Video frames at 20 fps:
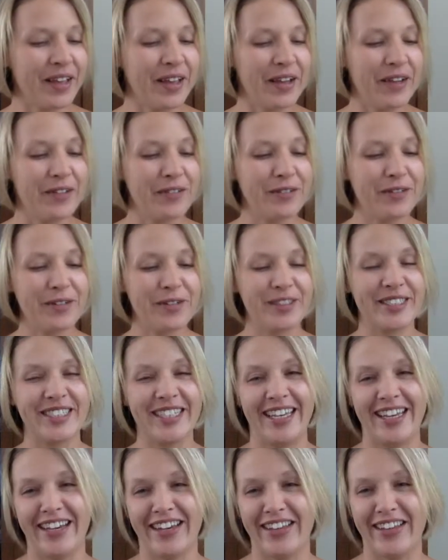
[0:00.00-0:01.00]
We will see
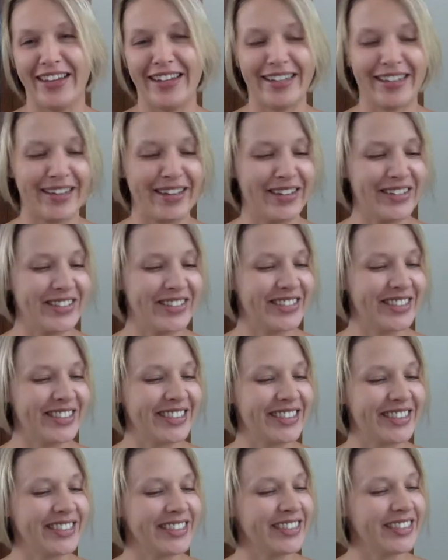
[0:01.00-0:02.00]
how that goes.
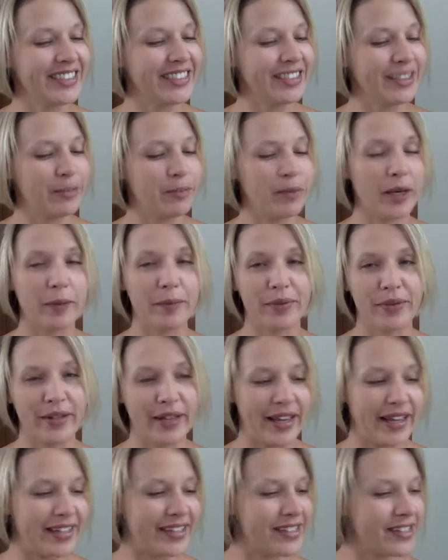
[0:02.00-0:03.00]
Big
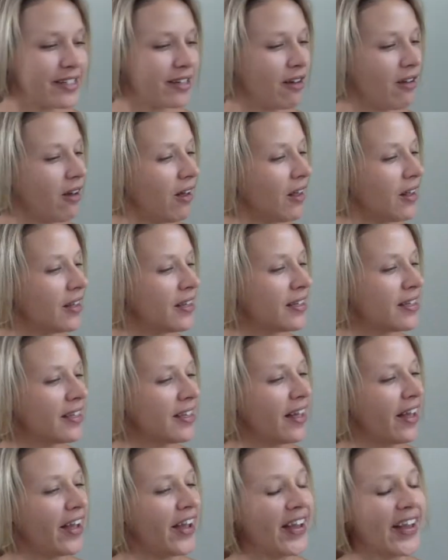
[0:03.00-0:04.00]
plans and all.
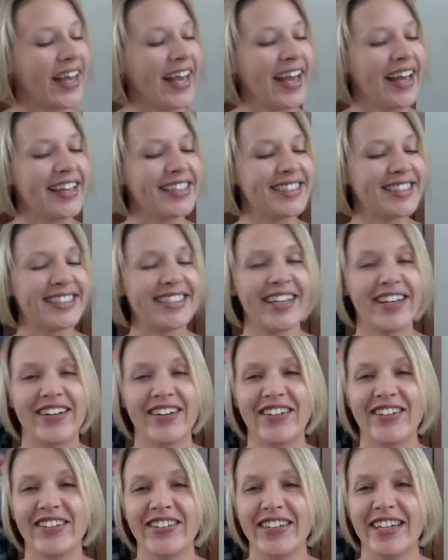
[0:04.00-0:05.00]
Okay,
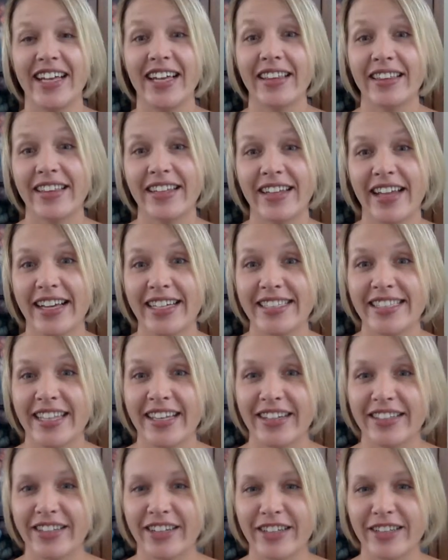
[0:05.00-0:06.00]
so the next thing
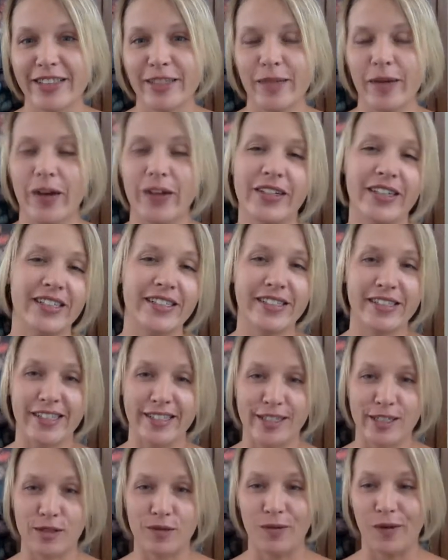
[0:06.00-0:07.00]
I'll talk to you about is the
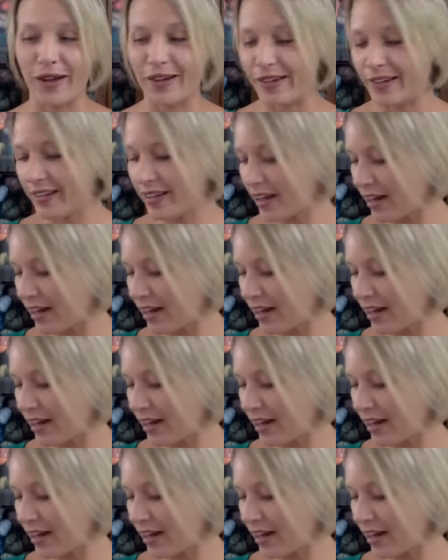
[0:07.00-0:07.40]
sweater that